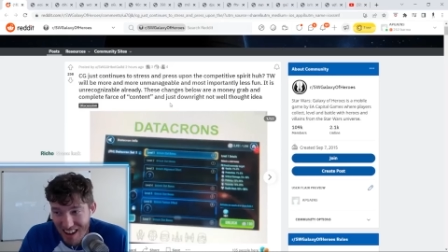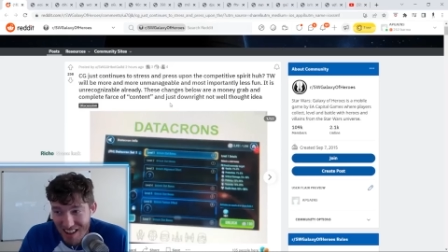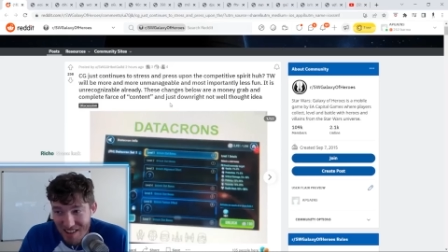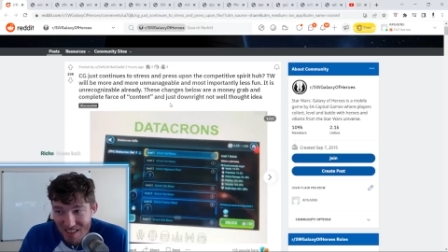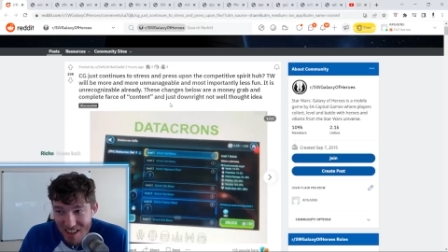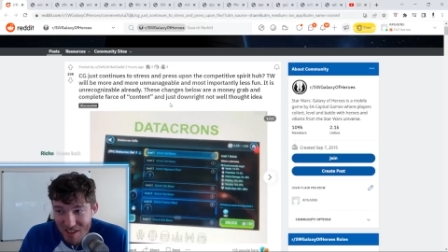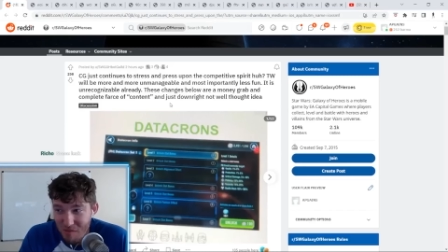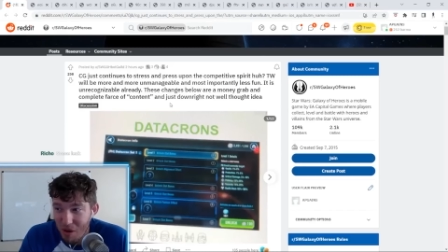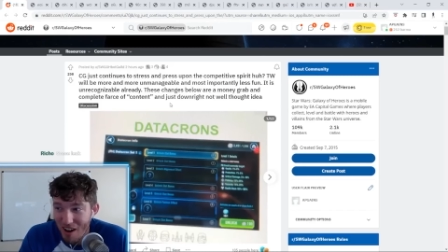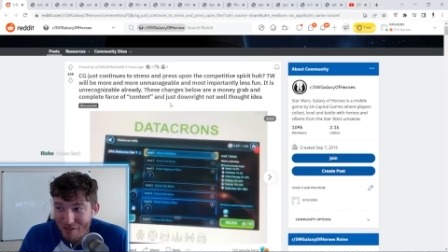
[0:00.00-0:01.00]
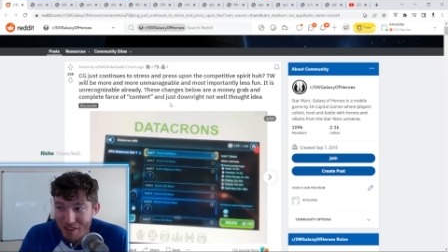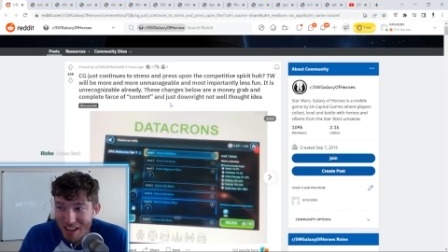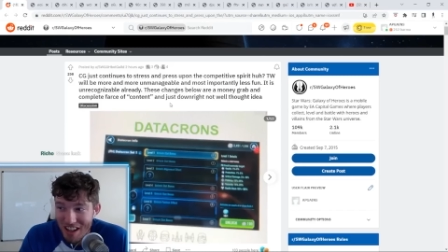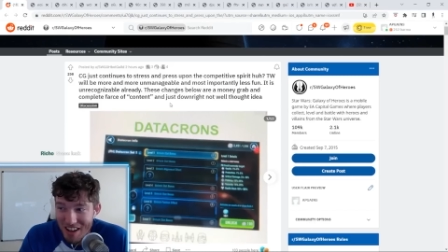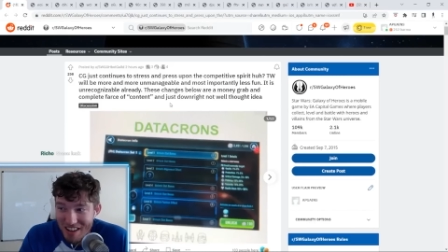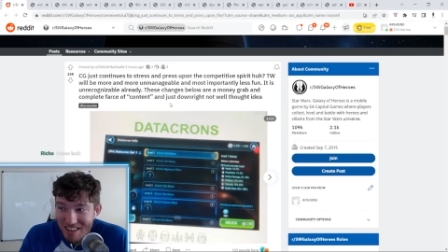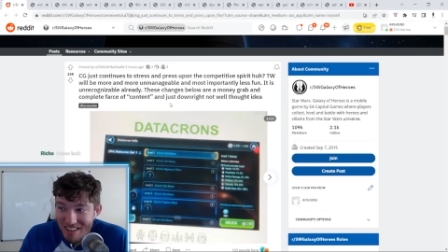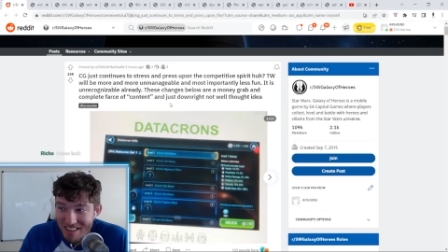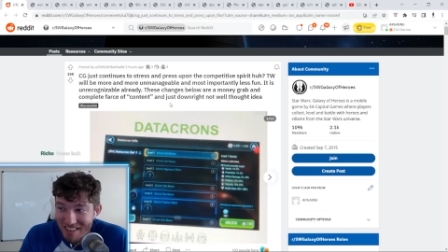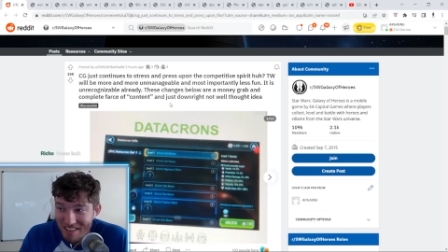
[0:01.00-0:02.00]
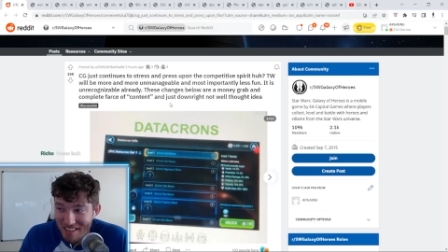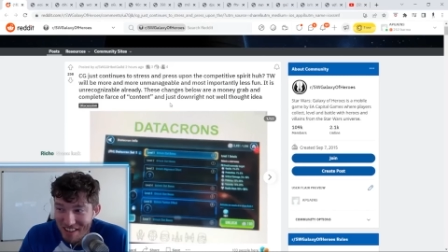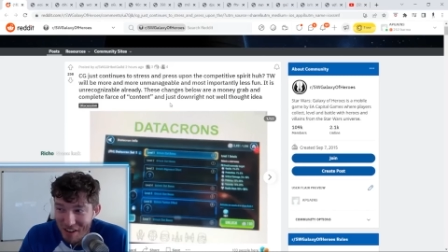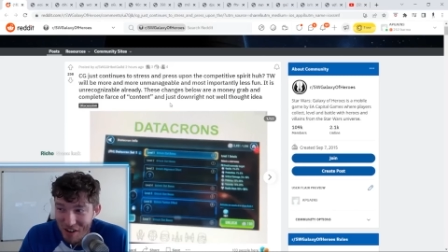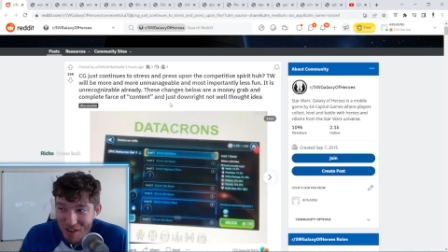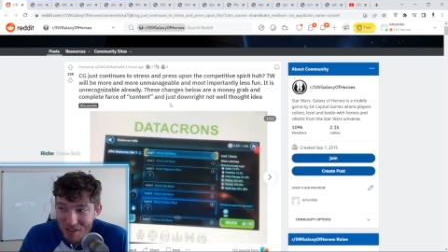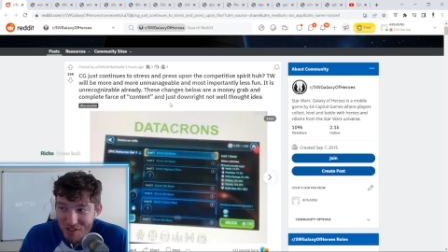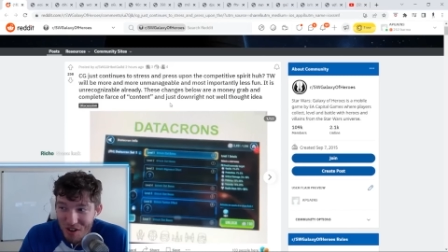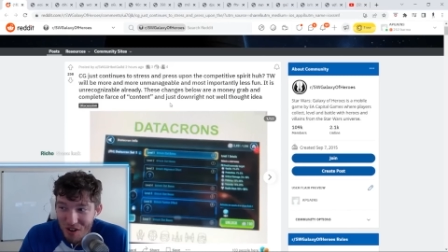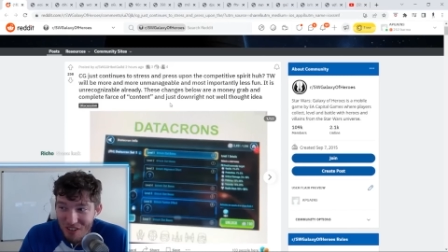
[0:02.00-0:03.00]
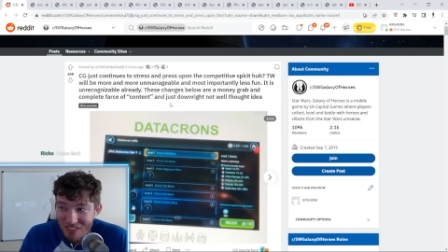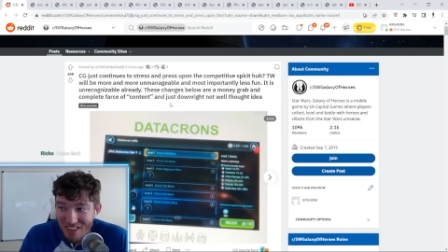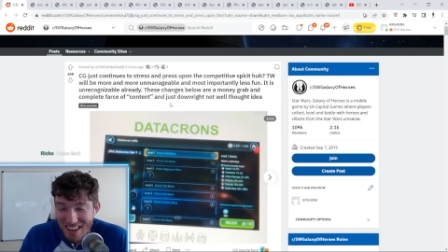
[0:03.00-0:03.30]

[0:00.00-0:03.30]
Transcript: uh, that's the poverty line here. Yeah, it's so. poverty in